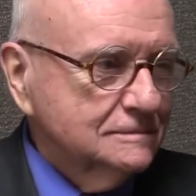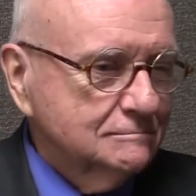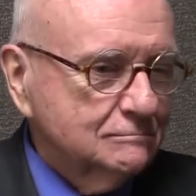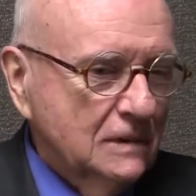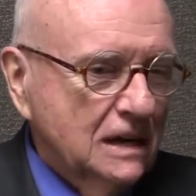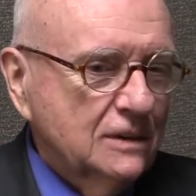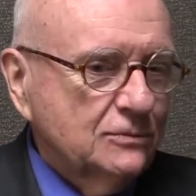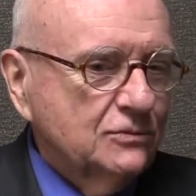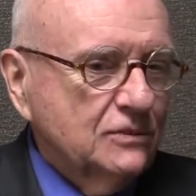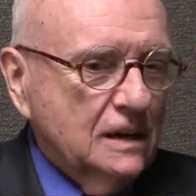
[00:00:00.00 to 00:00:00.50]

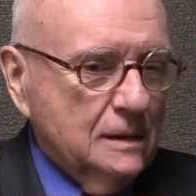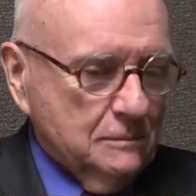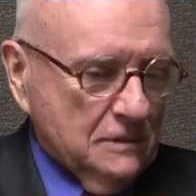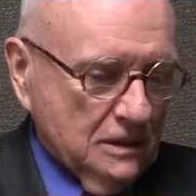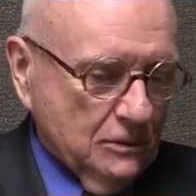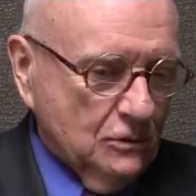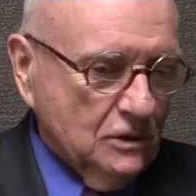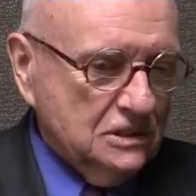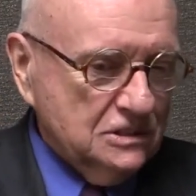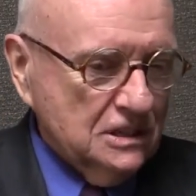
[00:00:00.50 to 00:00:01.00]
My
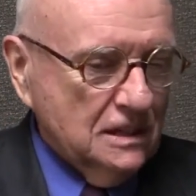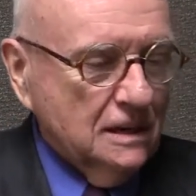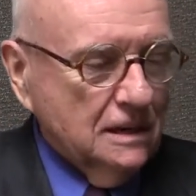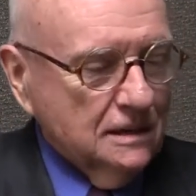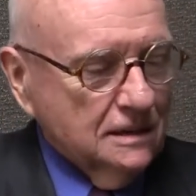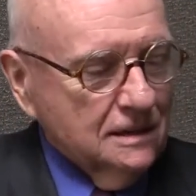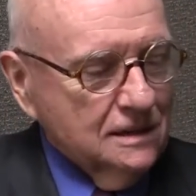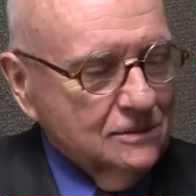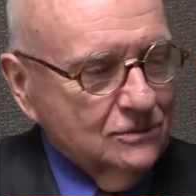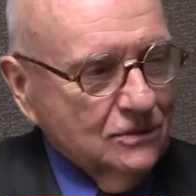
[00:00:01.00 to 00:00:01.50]
family was a
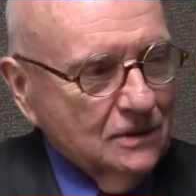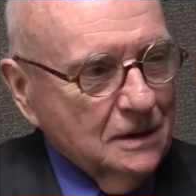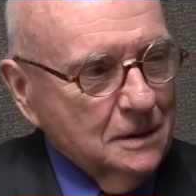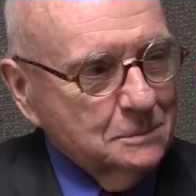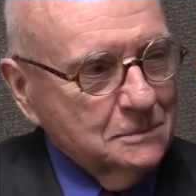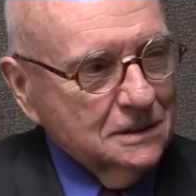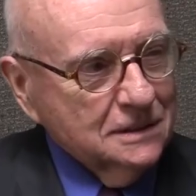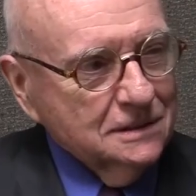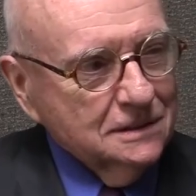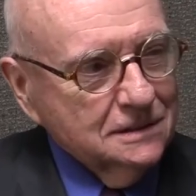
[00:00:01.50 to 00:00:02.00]
hunting
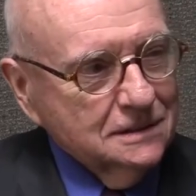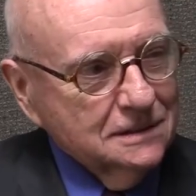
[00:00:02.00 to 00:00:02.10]
family,